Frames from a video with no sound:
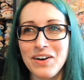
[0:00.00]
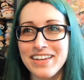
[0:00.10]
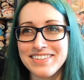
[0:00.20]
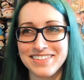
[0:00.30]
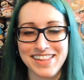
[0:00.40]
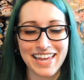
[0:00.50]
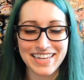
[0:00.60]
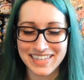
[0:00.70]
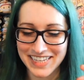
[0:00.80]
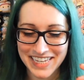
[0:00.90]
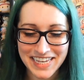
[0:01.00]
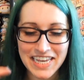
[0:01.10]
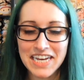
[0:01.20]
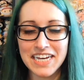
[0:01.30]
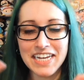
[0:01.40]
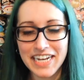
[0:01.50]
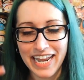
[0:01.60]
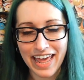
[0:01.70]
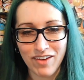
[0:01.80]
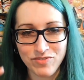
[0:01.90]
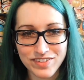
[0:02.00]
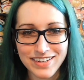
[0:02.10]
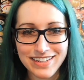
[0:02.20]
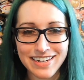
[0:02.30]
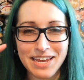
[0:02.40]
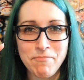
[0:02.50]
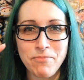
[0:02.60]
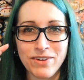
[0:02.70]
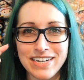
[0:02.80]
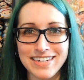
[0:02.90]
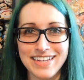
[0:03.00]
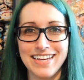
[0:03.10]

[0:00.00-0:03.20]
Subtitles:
It's just like he left the imprint